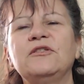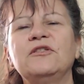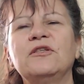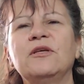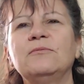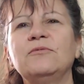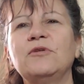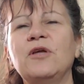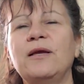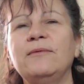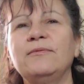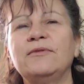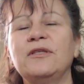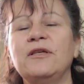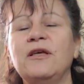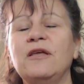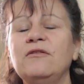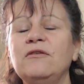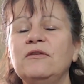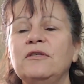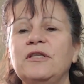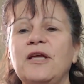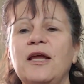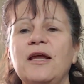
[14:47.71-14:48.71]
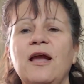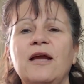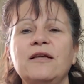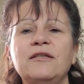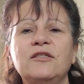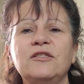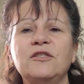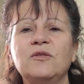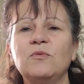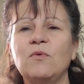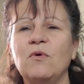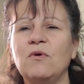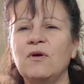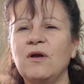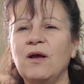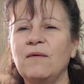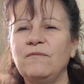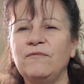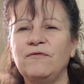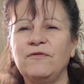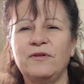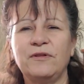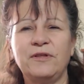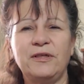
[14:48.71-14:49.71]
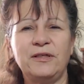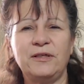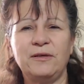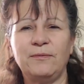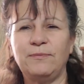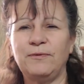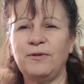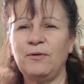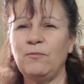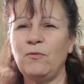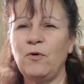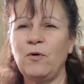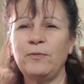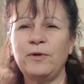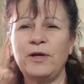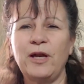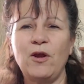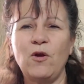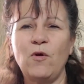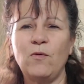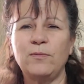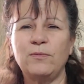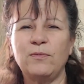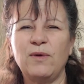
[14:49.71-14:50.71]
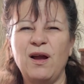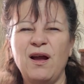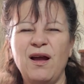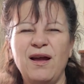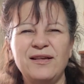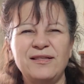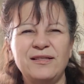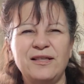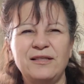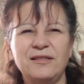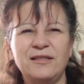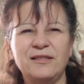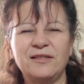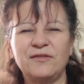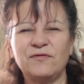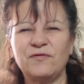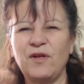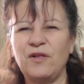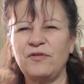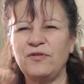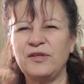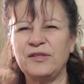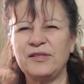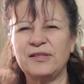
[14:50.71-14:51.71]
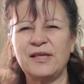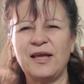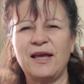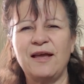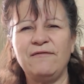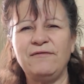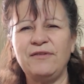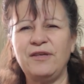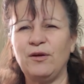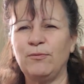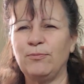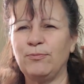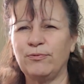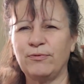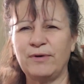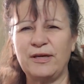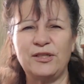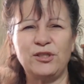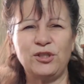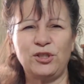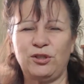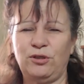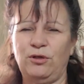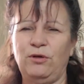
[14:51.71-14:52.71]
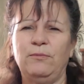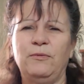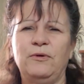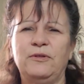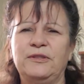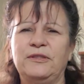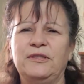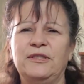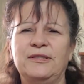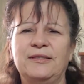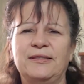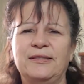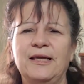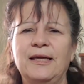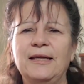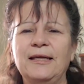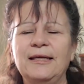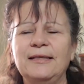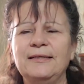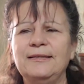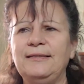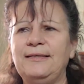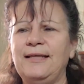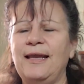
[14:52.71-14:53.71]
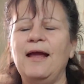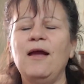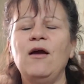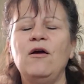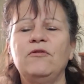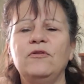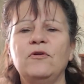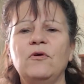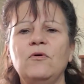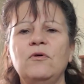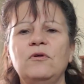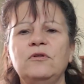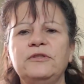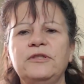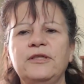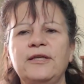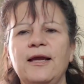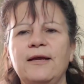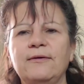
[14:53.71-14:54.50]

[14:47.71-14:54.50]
Sometimes the other day I just woke up feeling the moment I opened my eyes, I just felt this heavy oppression almost just down the whole day.